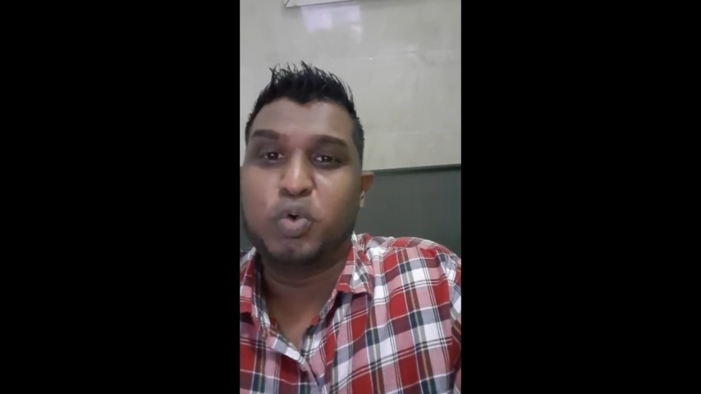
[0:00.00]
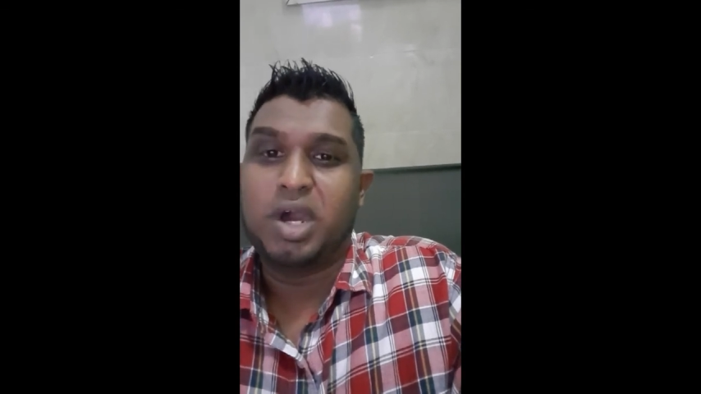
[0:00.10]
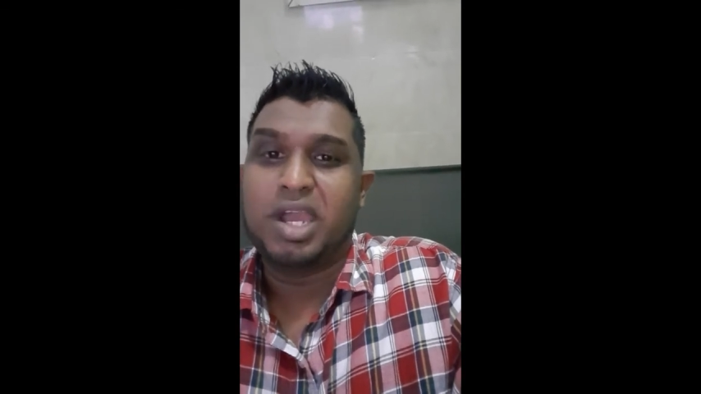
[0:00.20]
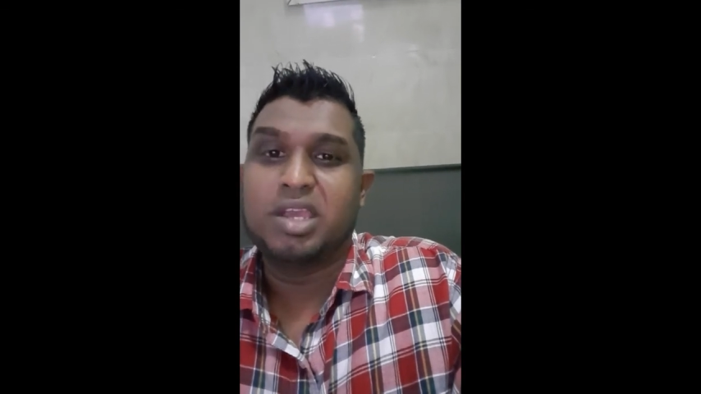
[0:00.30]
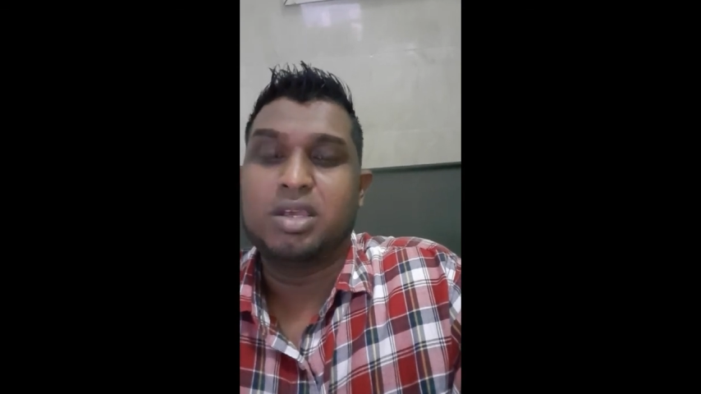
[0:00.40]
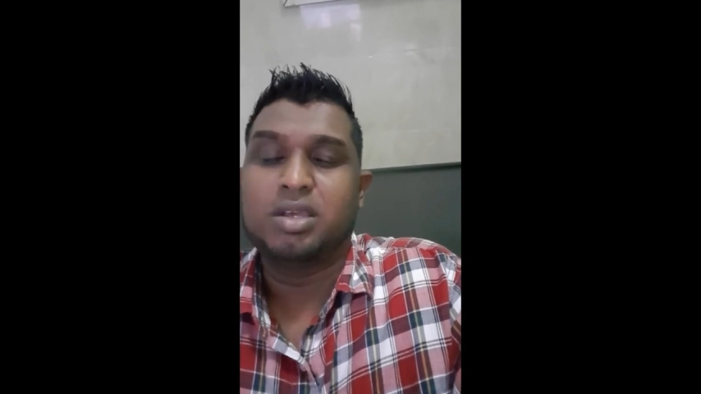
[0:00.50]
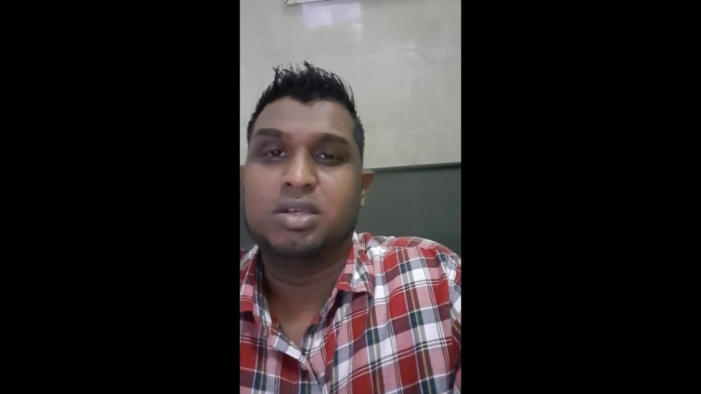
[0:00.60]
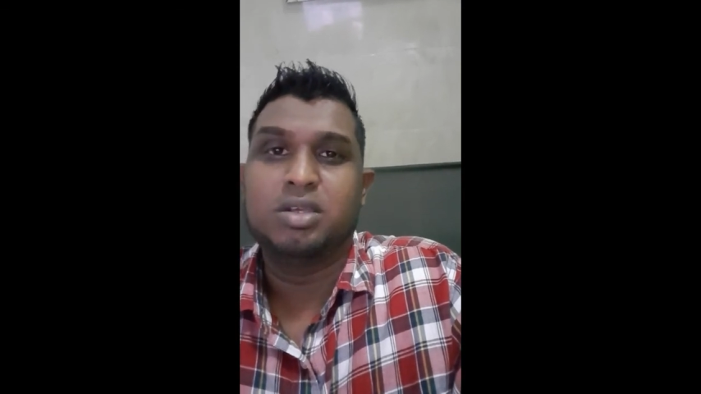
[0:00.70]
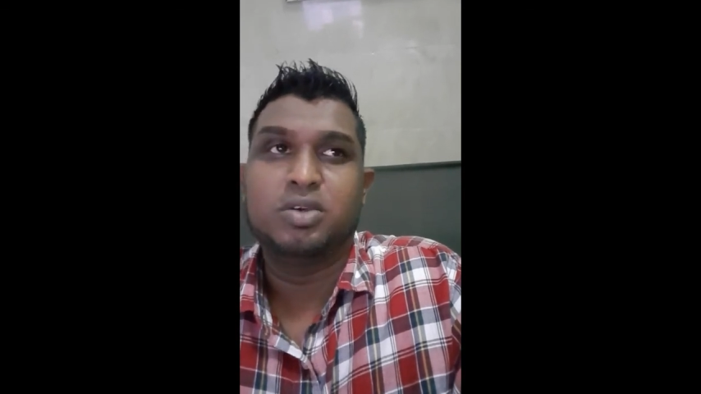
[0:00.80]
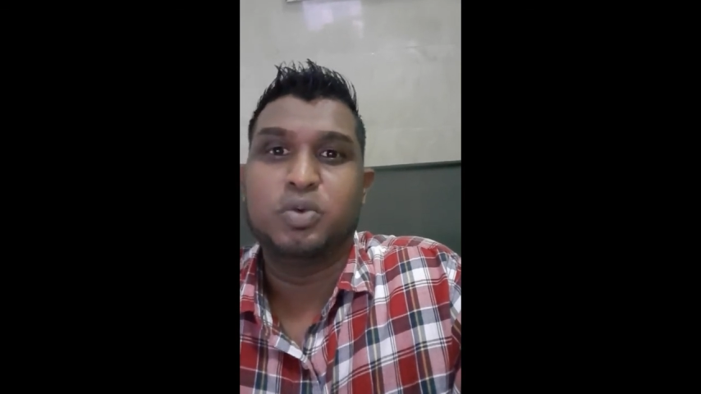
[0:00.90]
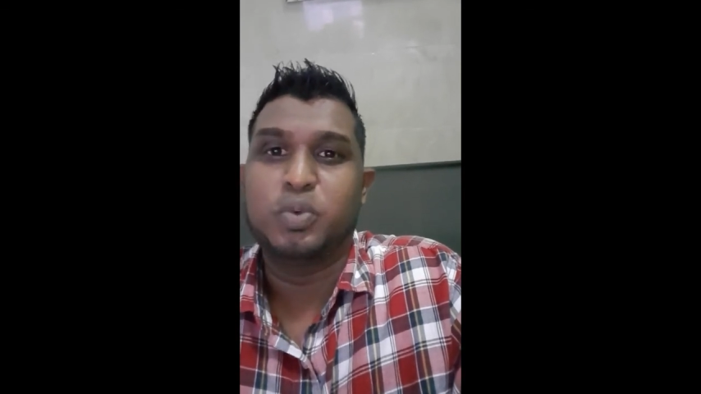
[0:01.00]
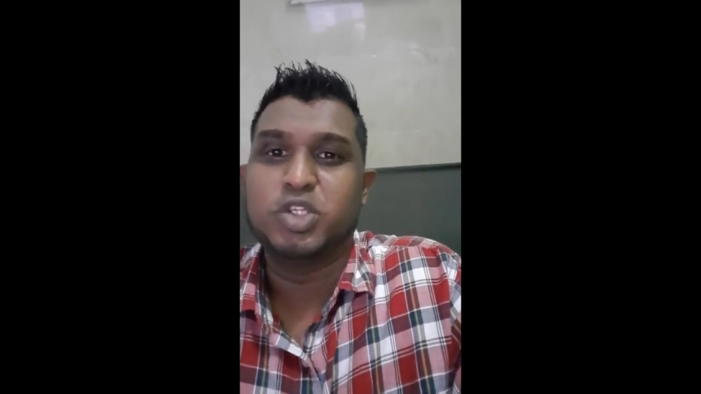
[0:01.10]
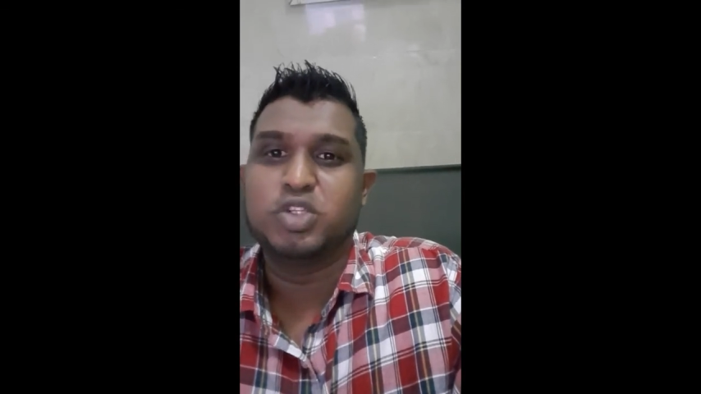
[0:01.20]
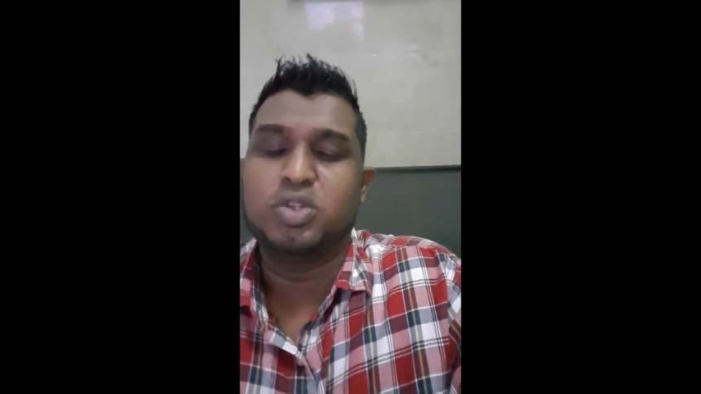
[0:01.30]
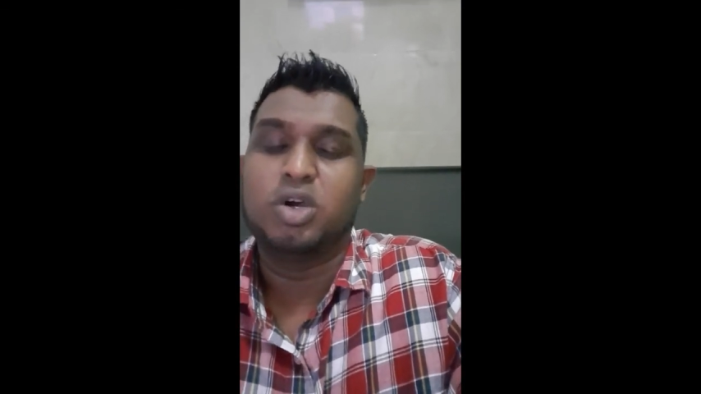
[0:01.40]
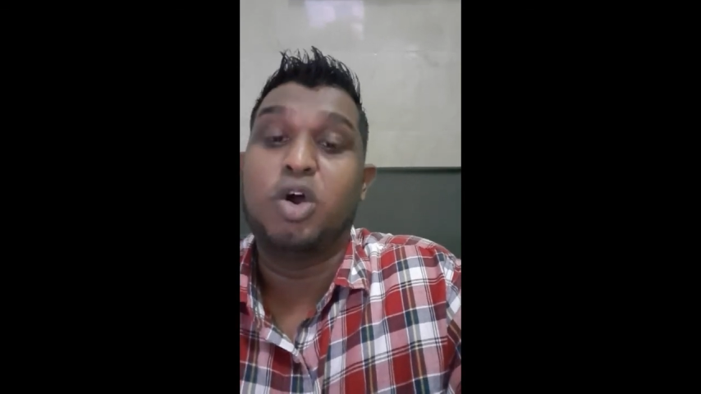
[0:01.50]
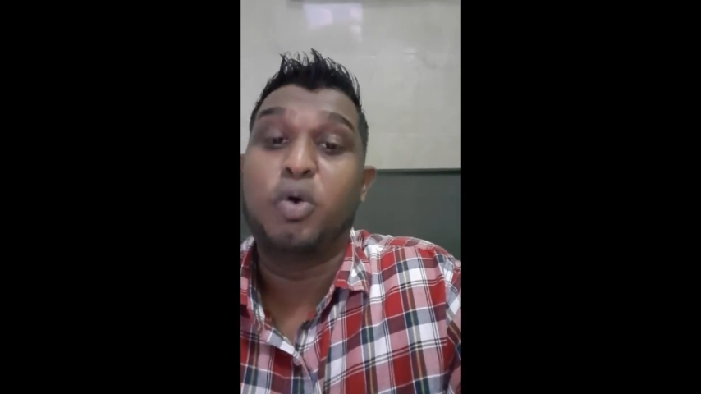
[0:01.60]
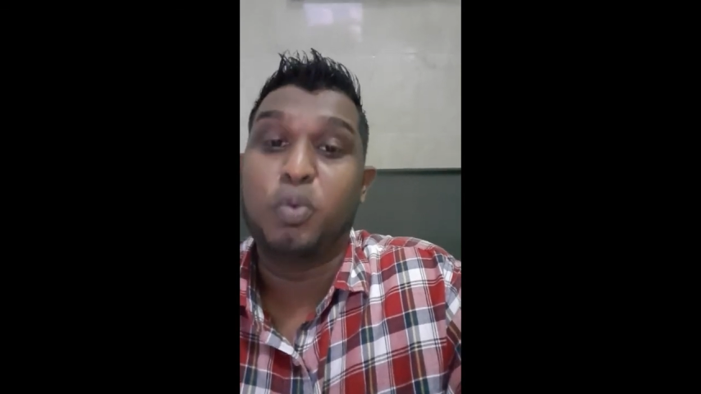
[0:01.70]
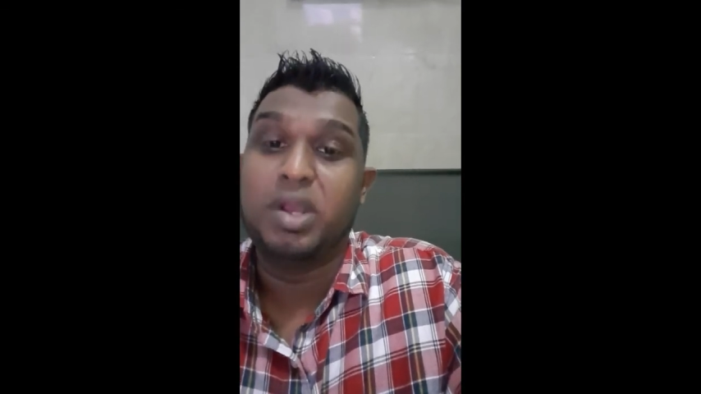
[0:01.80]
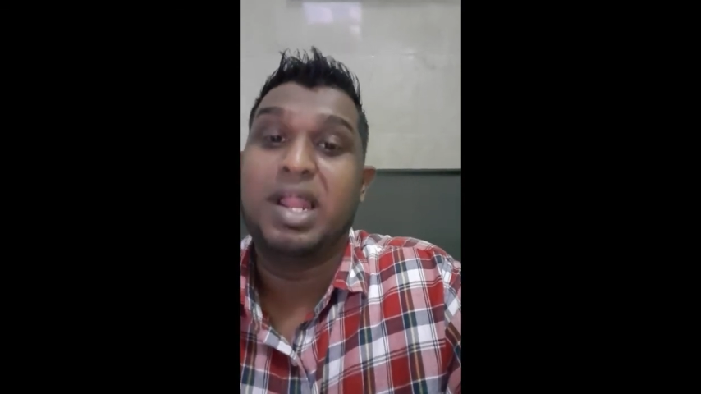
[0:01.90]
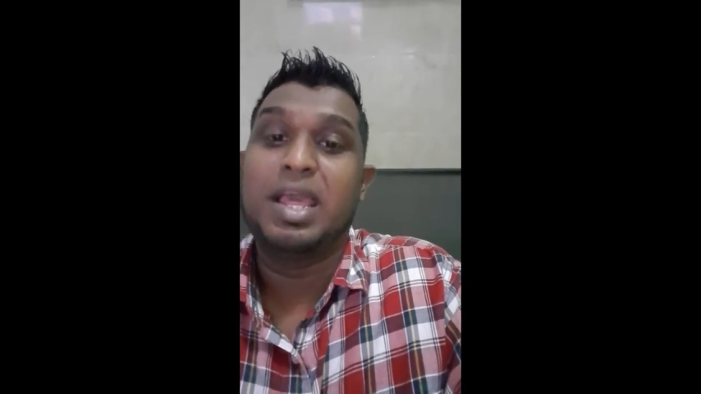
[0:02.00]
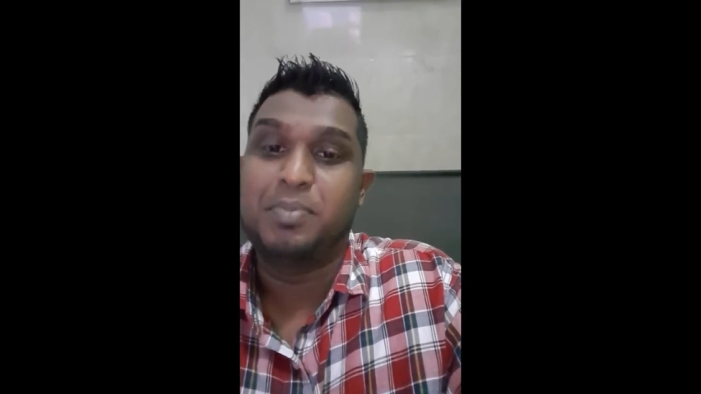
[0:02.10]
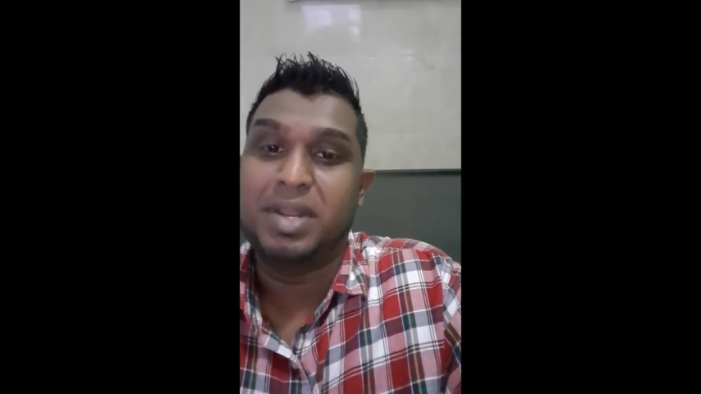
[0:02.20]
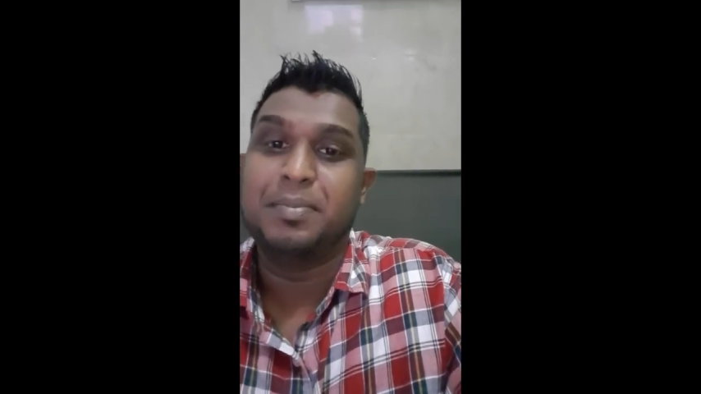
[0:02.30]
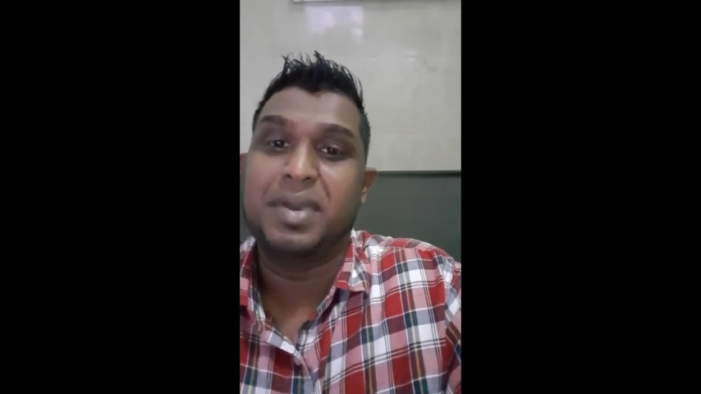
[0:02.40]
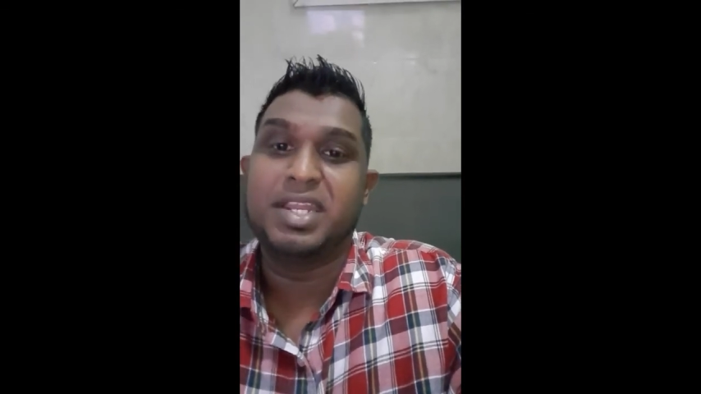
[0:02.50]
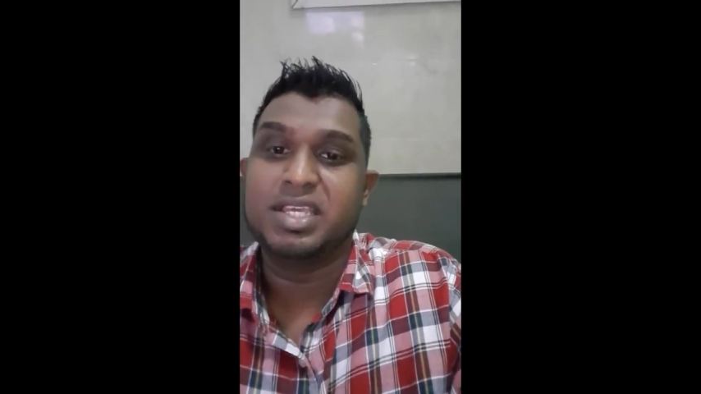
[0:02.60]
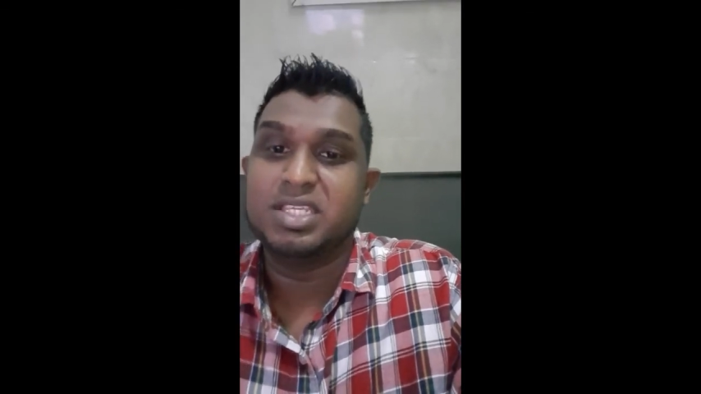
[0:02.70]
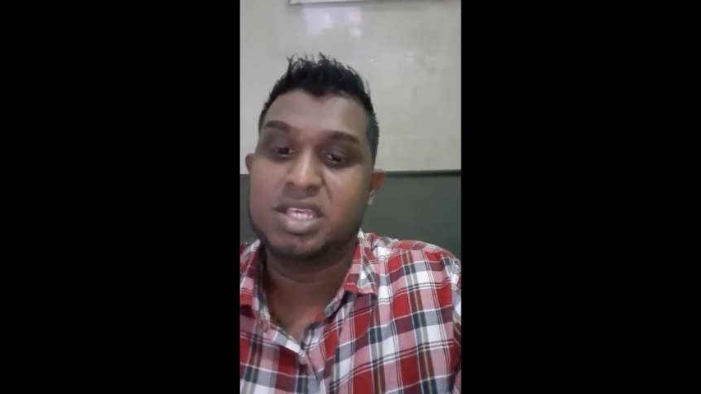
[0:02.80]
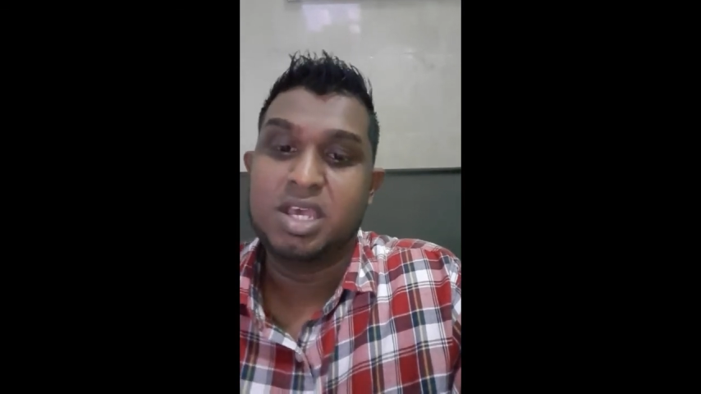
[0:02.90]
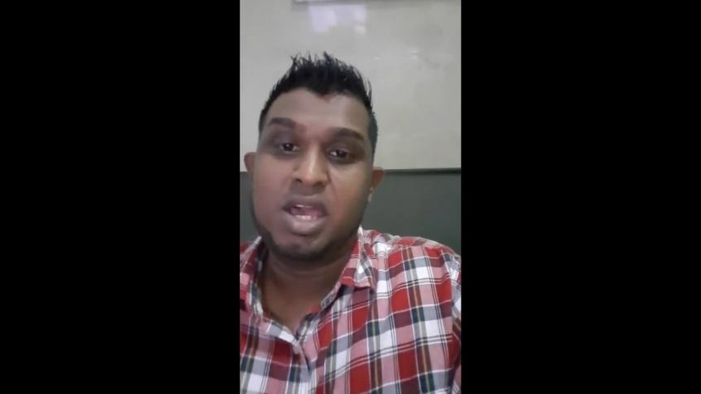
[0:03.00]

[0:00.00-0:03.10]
will I plan my days?